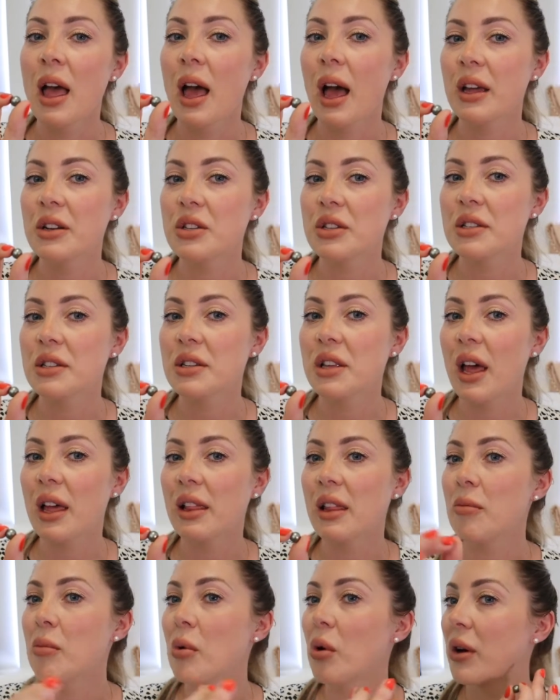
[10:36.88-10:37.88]
are just
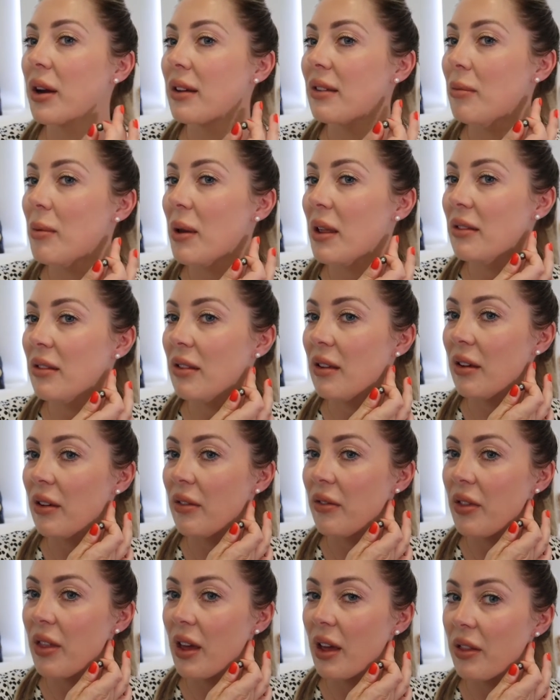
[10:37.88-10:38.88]
slightly more
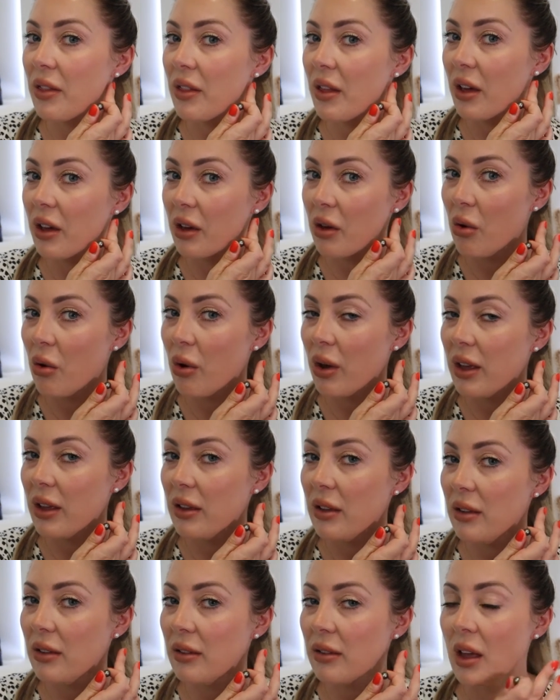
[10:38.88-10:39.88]
expensive than the
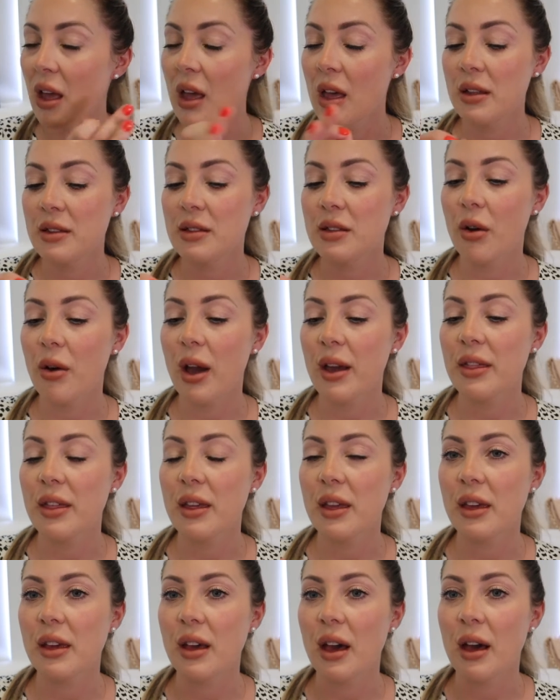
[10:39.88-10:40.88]
Akoyas. So I
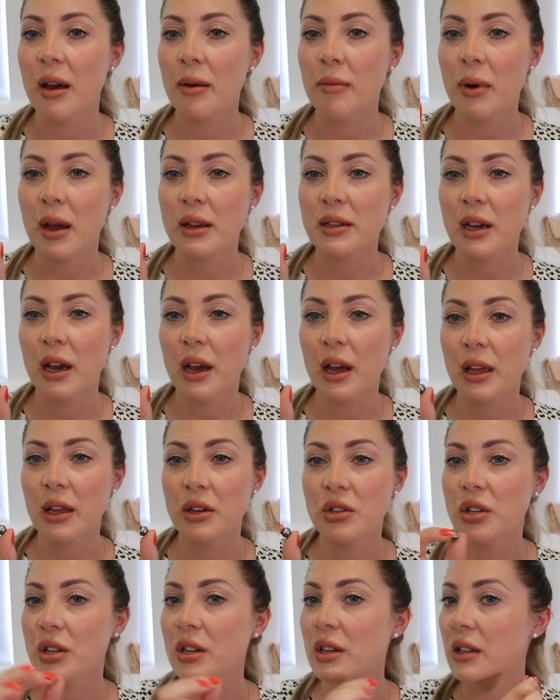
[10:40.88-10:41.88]
think a
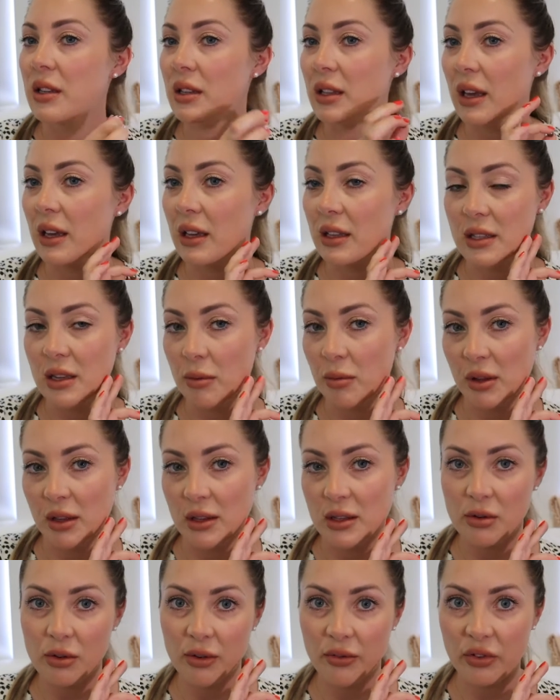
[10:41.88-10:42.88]
Tahitian in like a similar
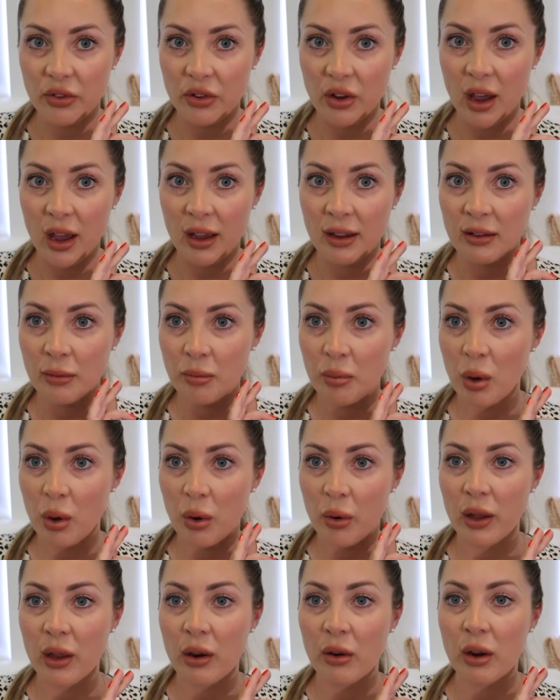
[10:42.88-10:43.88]
sort of size
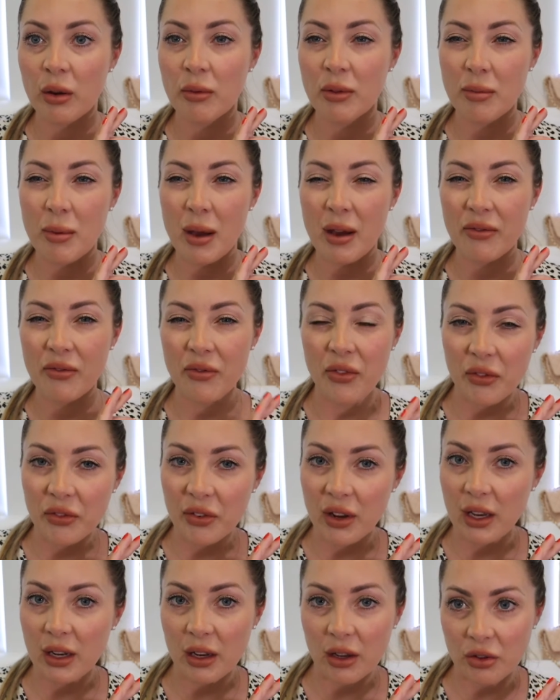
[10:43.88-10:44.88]
pearl earring was about
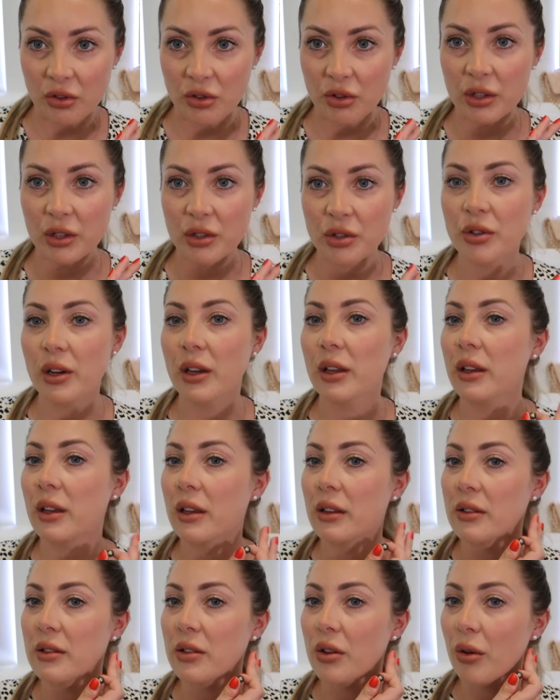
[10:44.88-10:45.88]
1,500
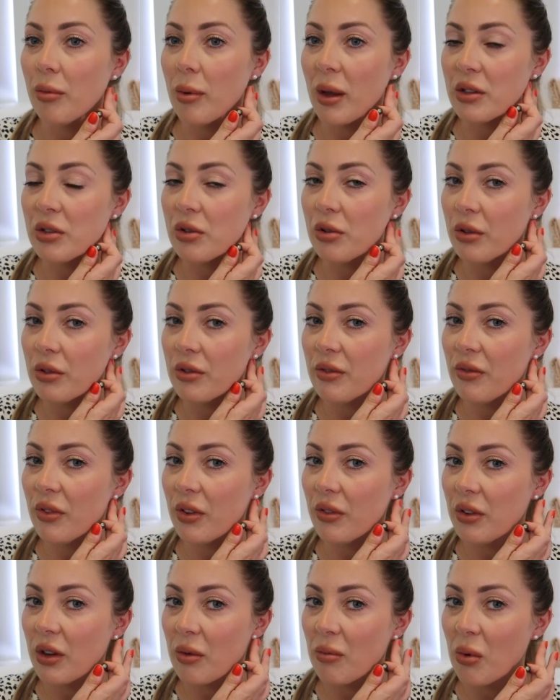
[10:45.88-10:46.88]
Australian. So about
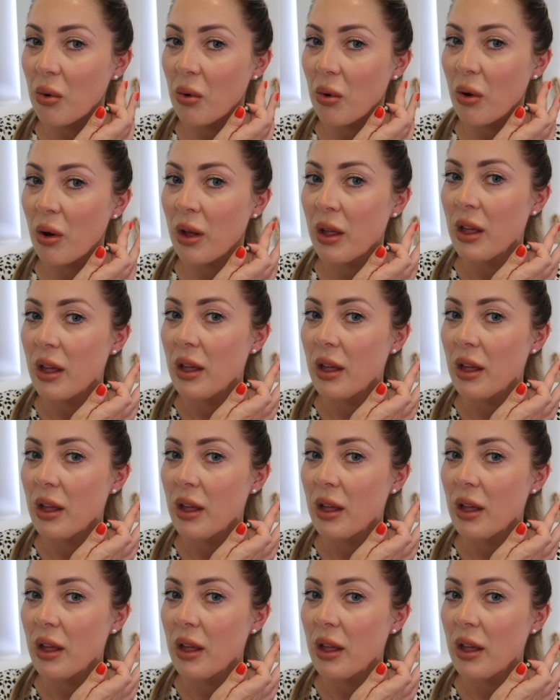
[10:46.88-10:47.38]
250 more